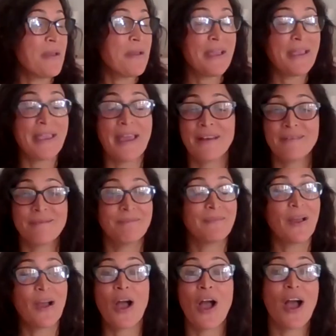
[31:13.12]
again,
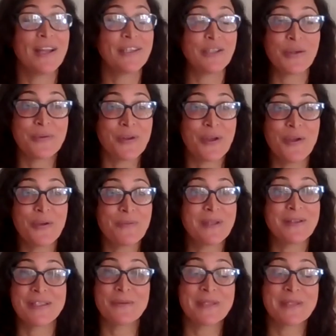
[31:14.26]
I don't know,
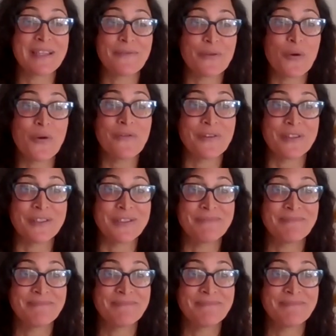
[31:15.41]
because it was never offered.